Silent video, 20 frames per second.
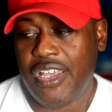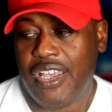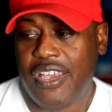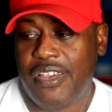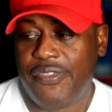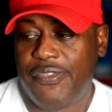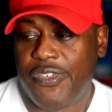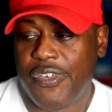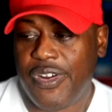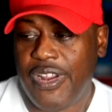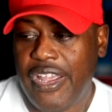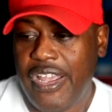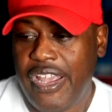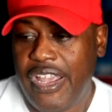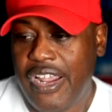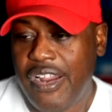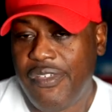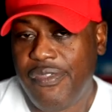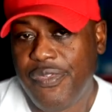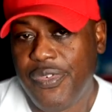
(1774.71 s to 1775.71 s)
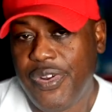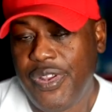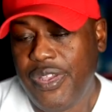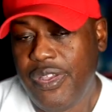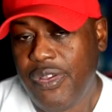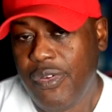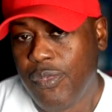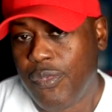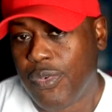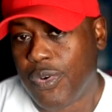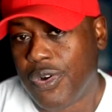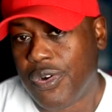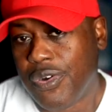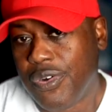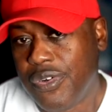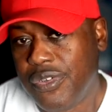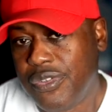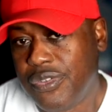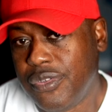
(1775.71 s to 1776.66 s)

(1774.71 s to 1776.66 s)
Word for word: And for every word,